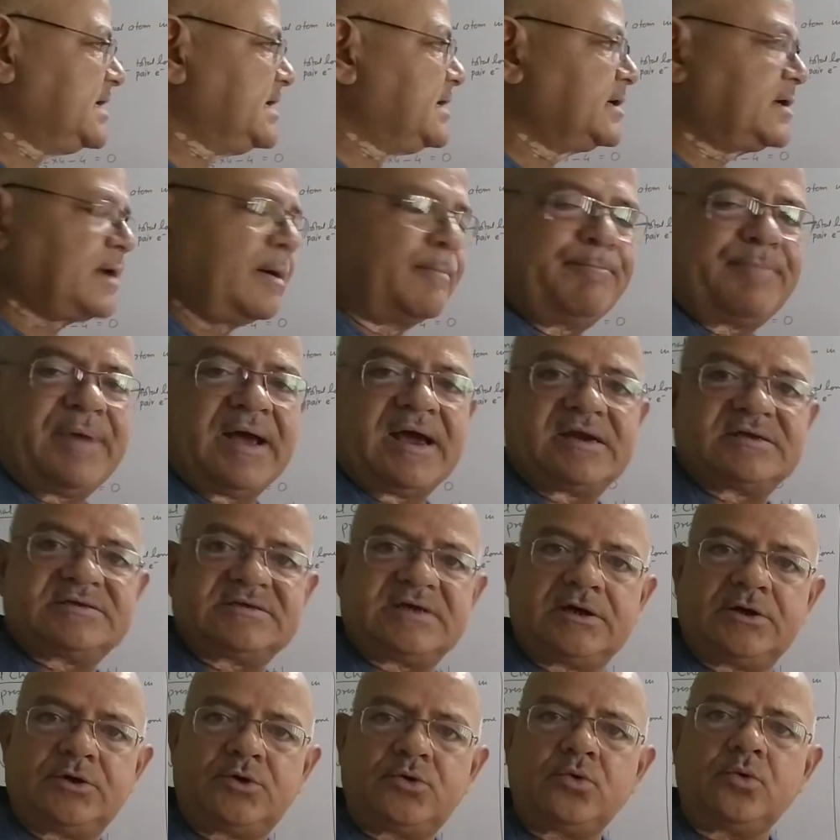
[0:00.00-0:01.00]
in
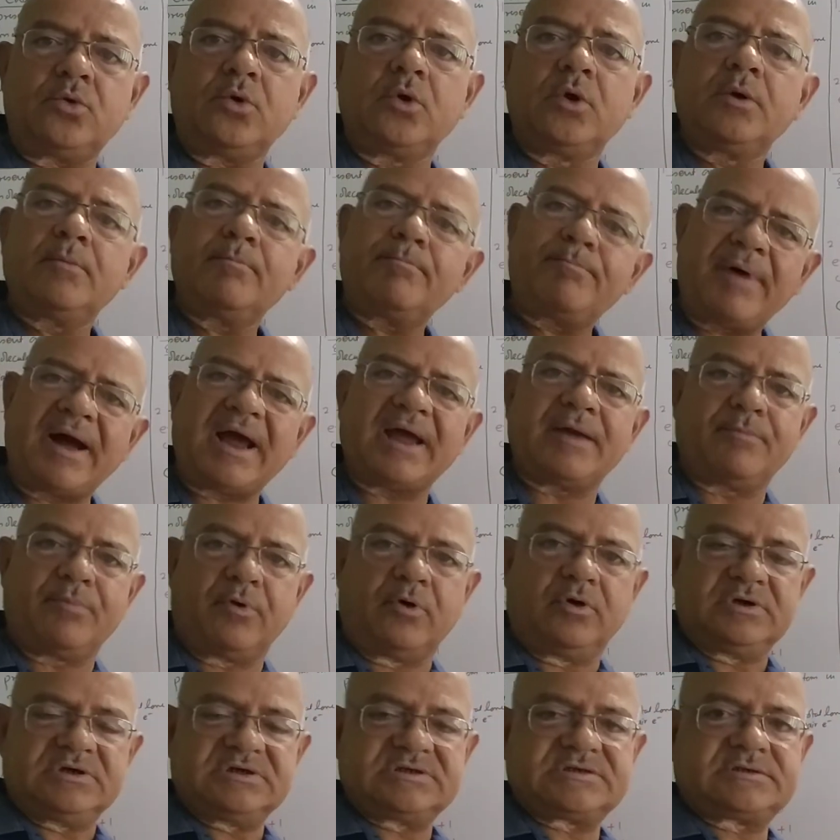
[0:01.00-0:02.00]
comparison to pi
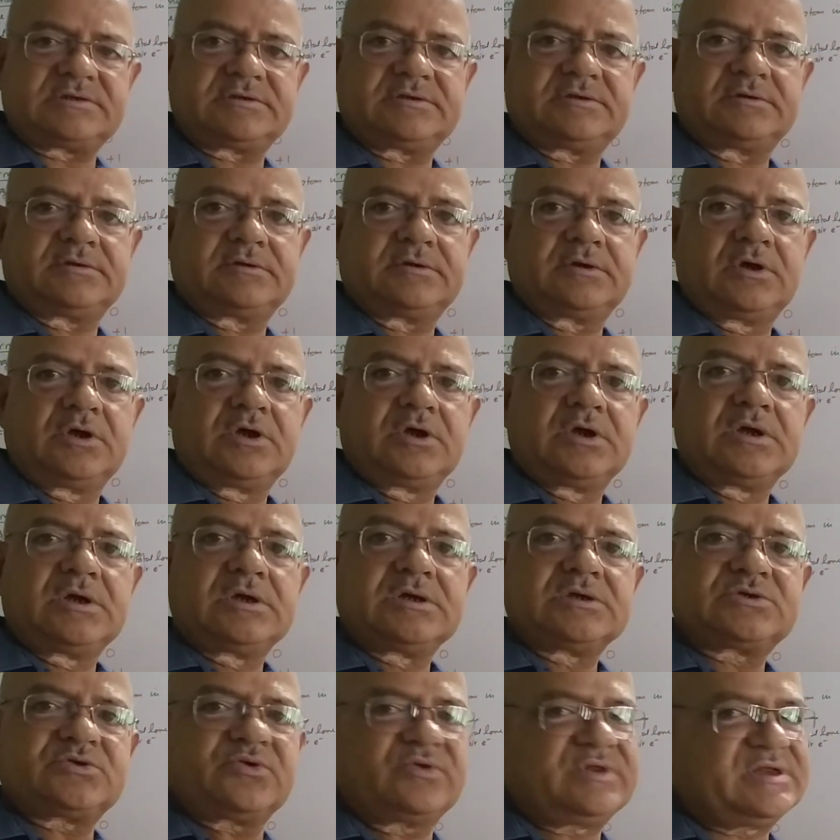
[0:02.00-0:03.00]
bonds.
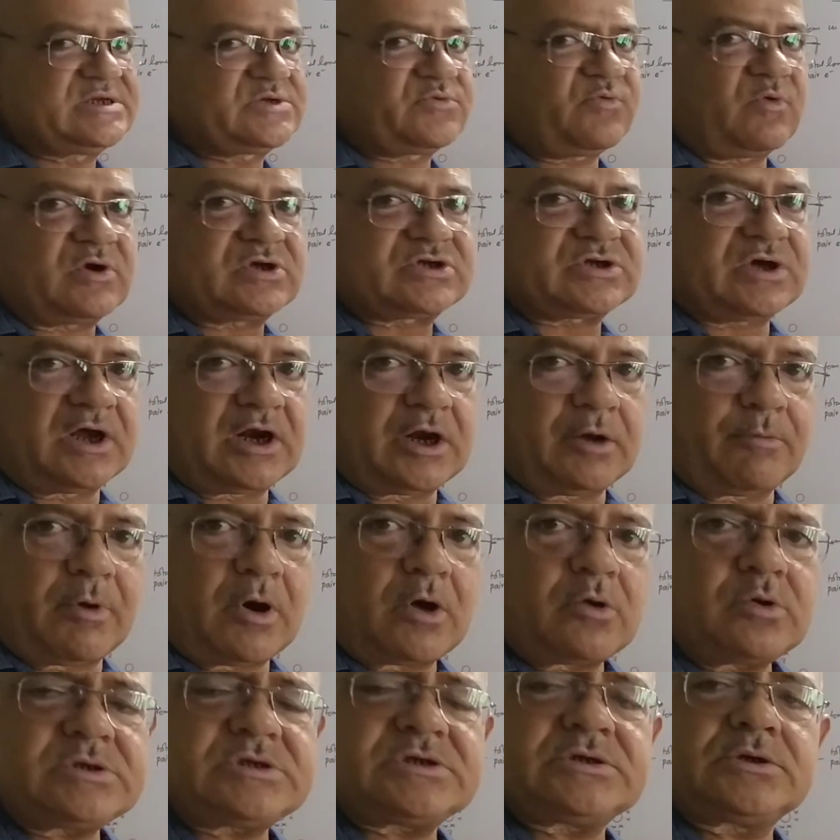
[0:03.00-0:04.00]
So this was all
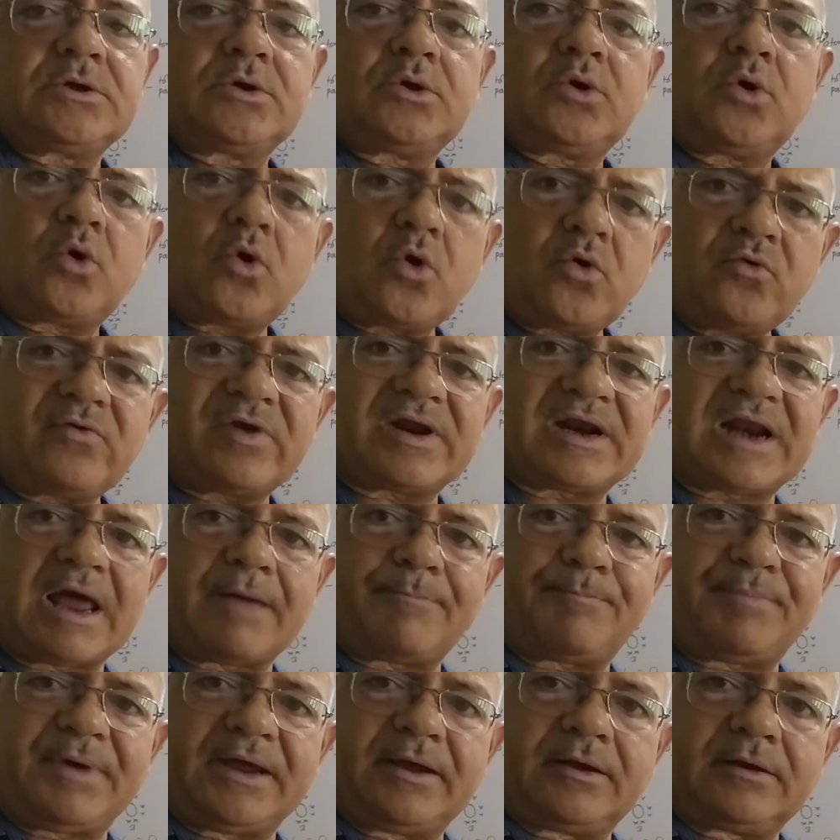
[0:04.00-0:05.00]
about
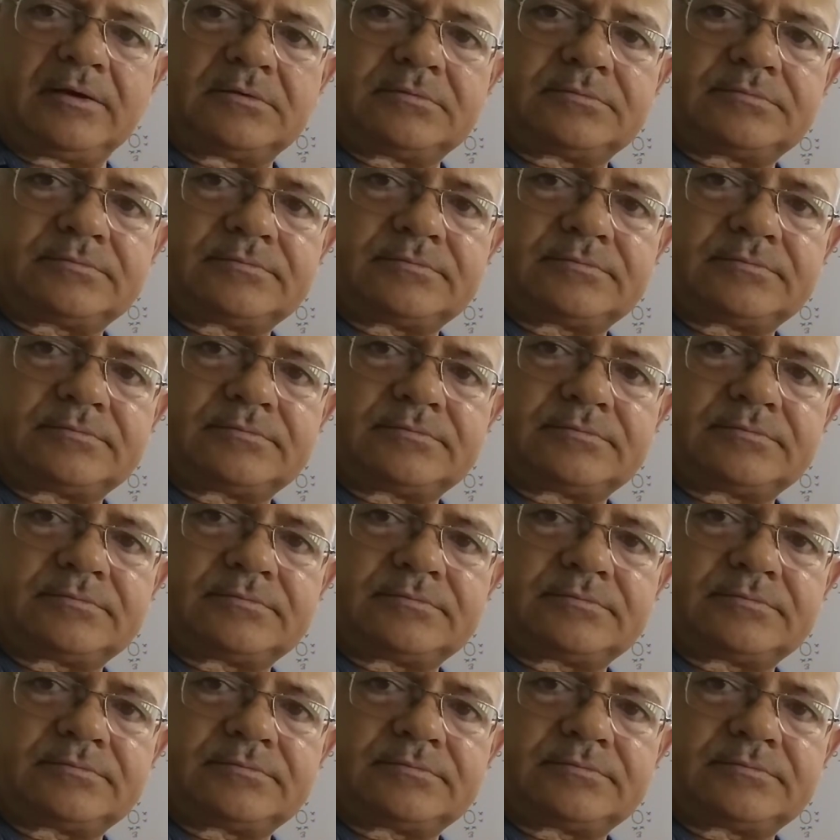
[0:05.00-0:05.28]
overlapping.